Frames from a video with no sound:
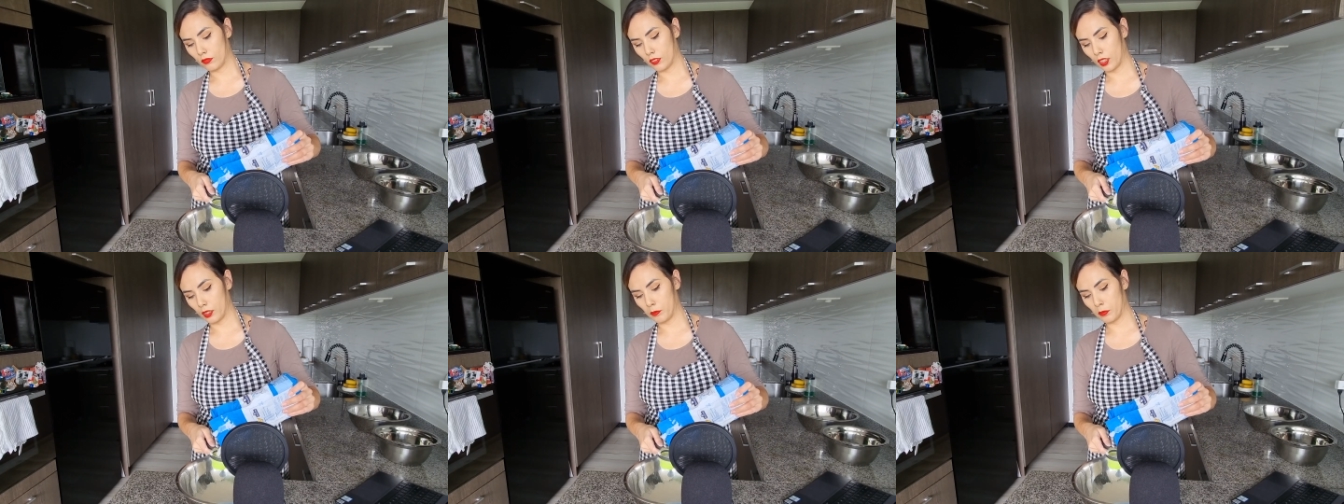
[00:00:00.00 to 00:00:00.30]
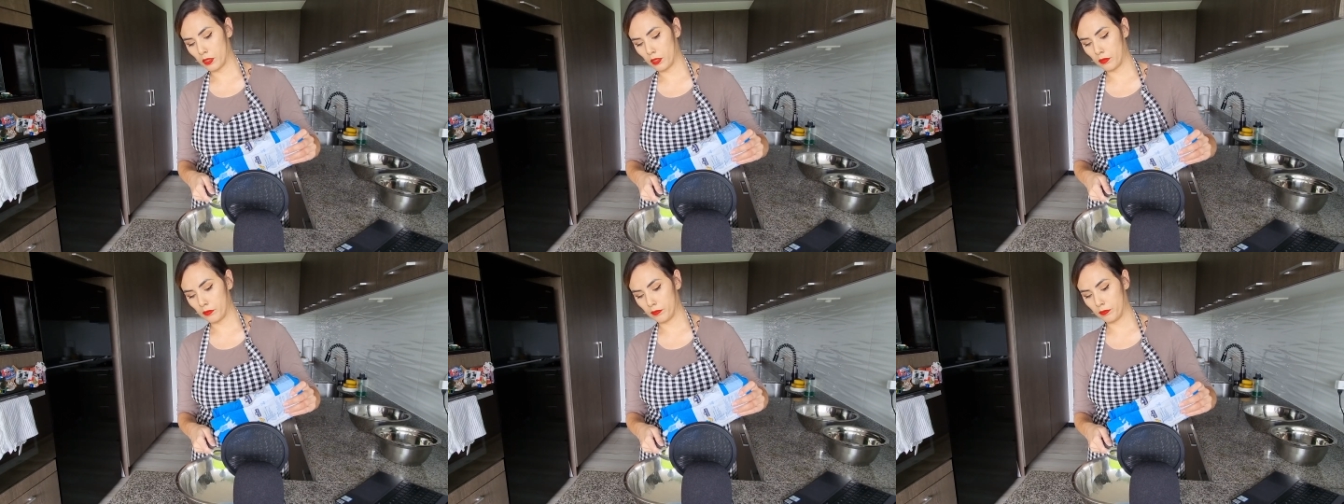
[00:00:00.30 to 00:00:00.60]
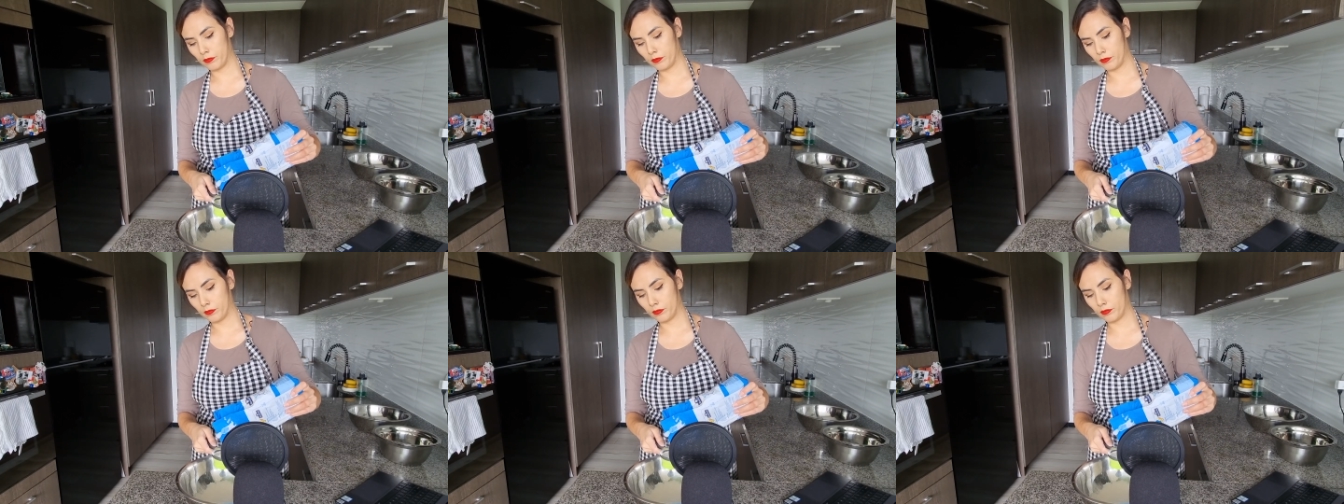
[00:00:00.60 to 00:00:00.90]
Oops.
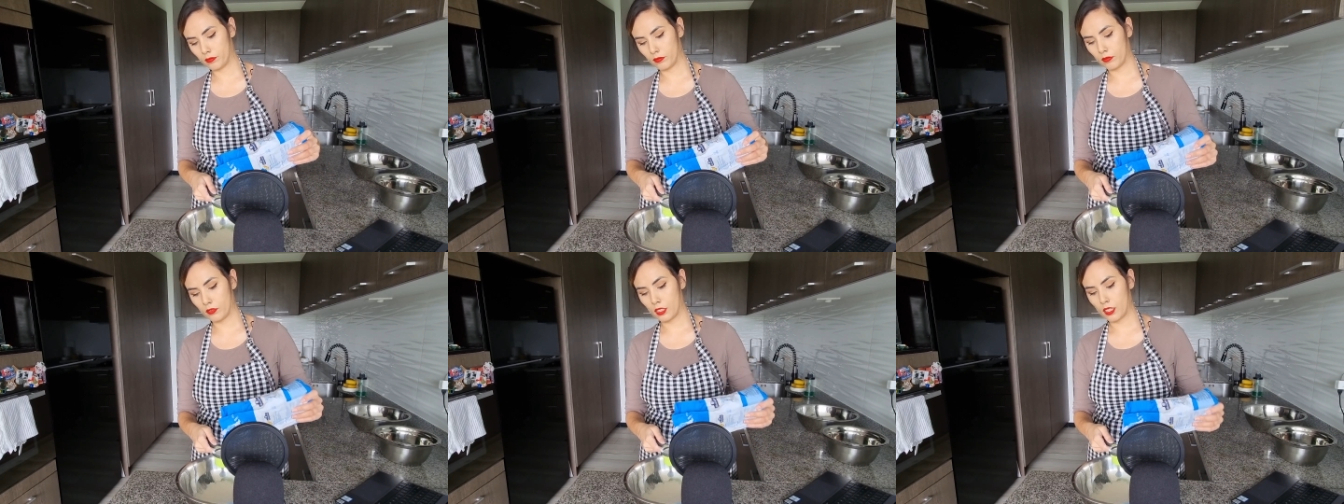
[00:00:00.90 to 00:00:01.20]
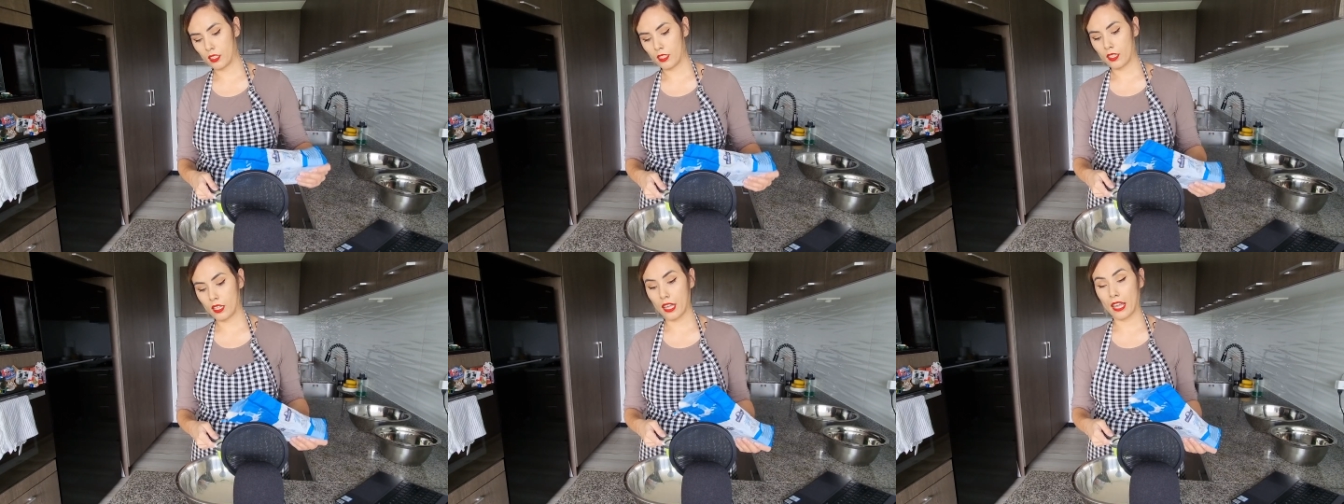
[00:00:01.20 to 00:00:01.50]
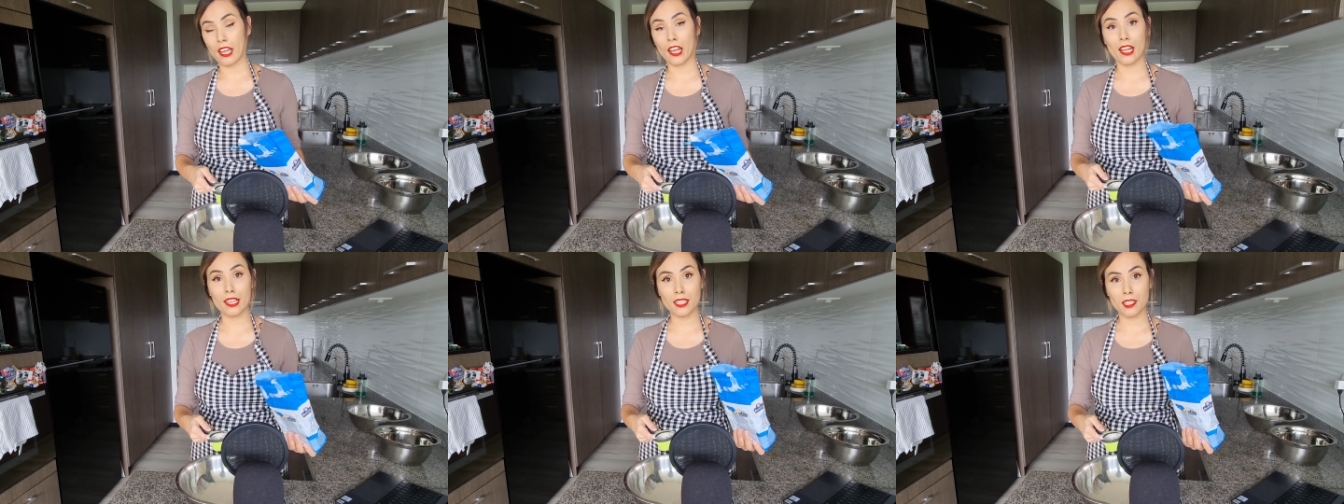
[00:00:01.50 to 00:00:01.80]

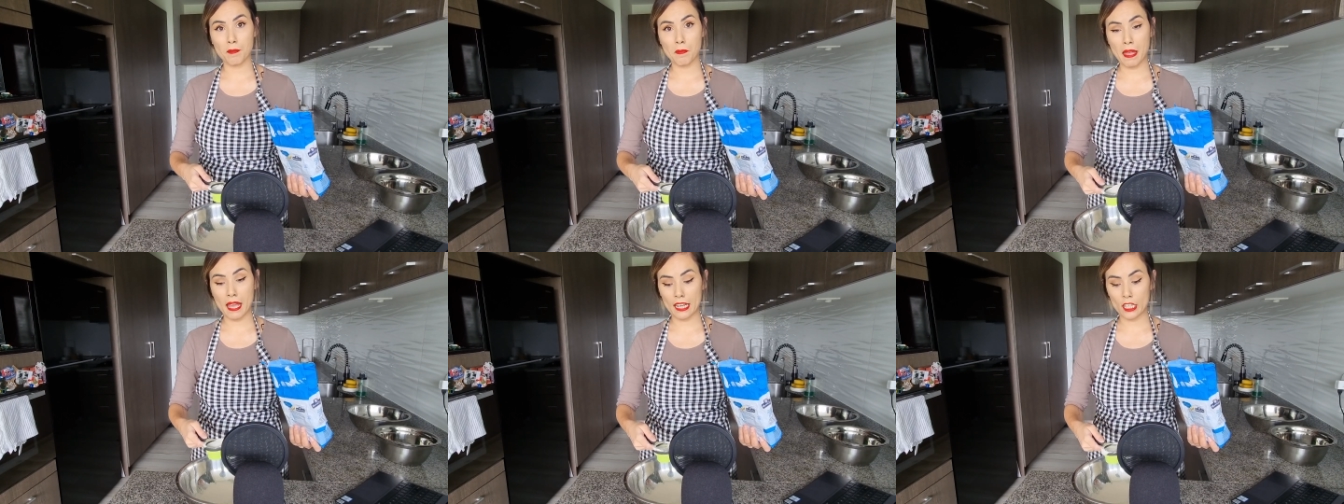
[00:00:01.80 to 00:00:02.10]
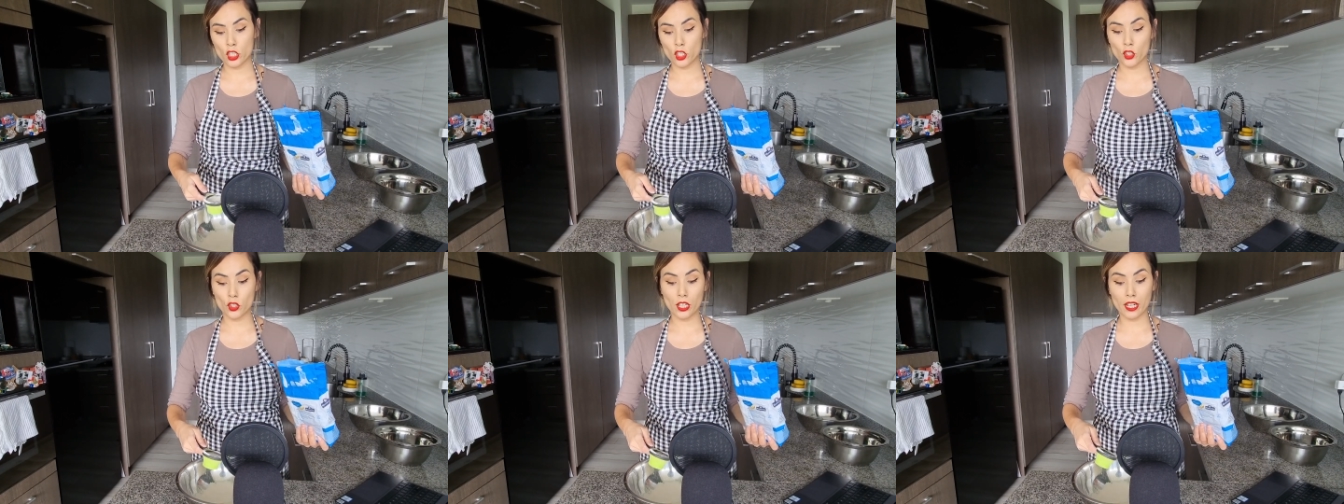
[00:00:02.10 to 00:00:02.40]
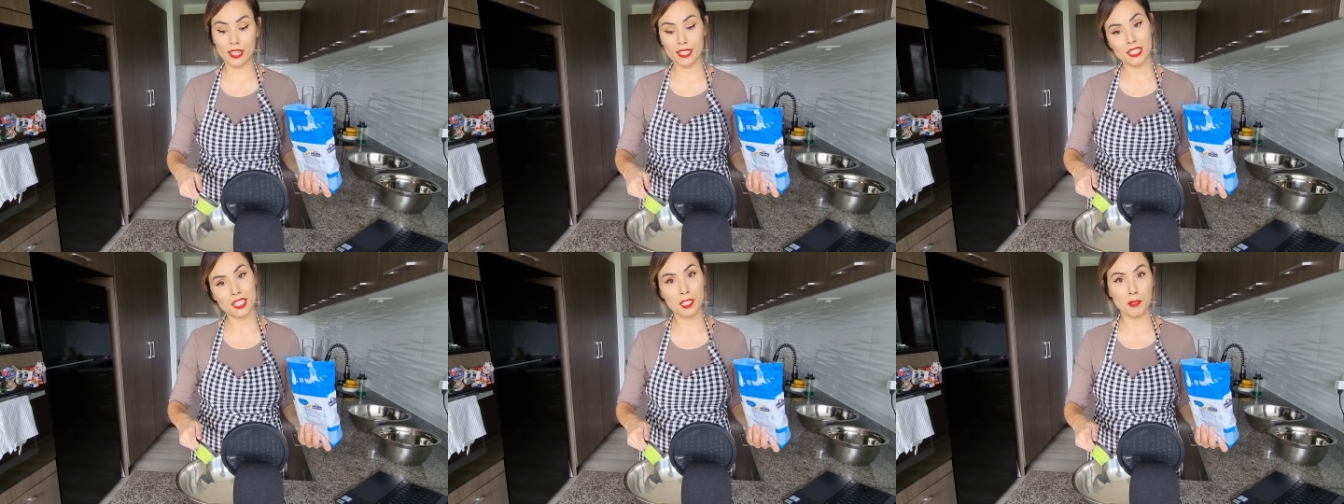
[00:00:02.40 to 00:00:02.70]
I got some
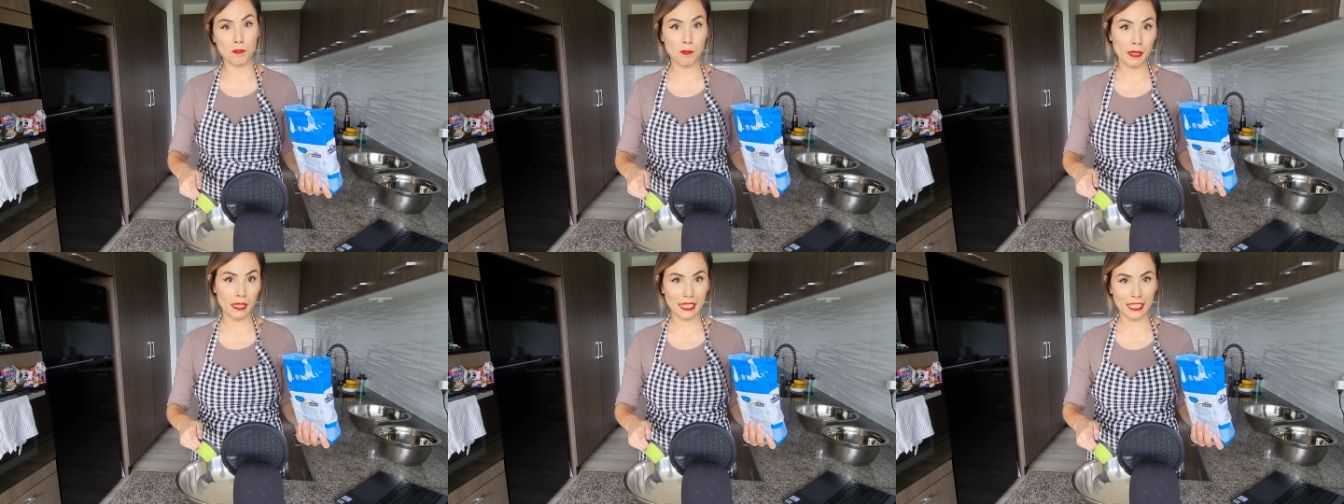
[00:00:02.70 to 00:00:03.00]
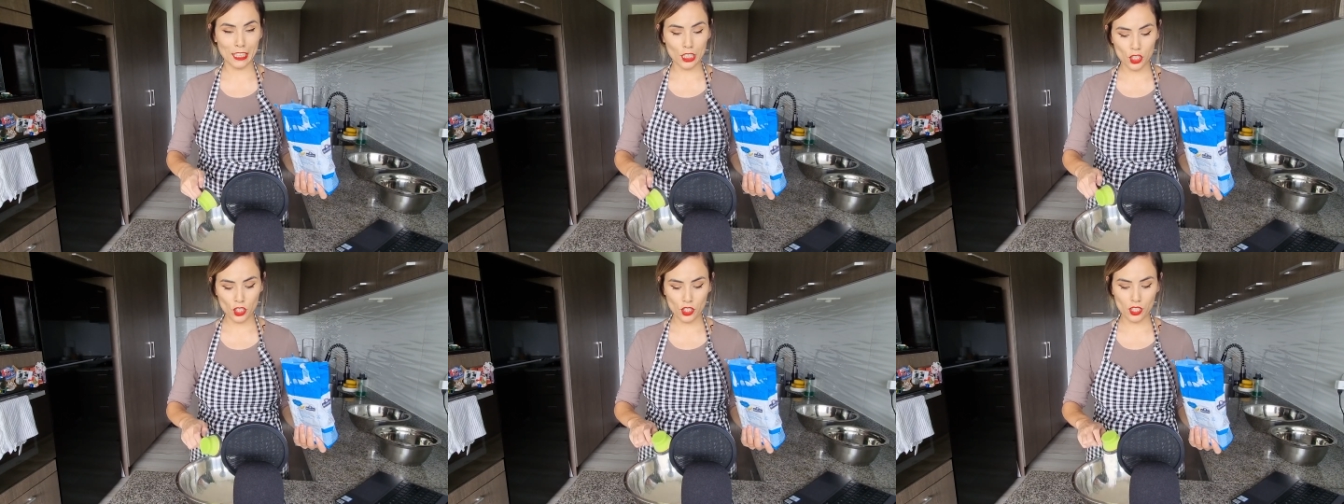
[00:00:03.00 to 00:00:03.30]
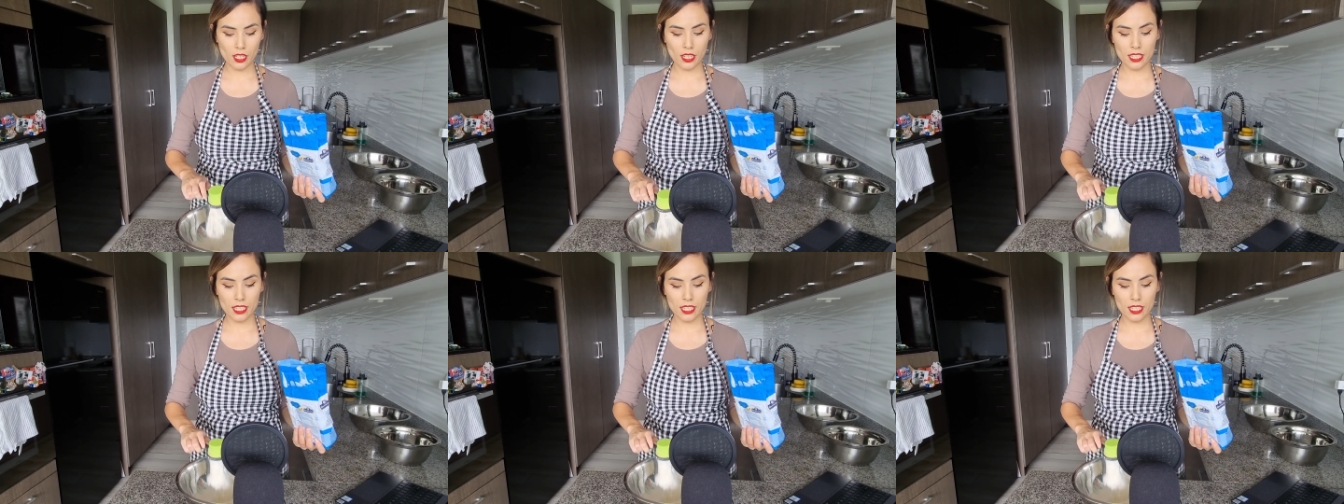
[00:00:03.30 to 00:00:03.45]
extra spillage.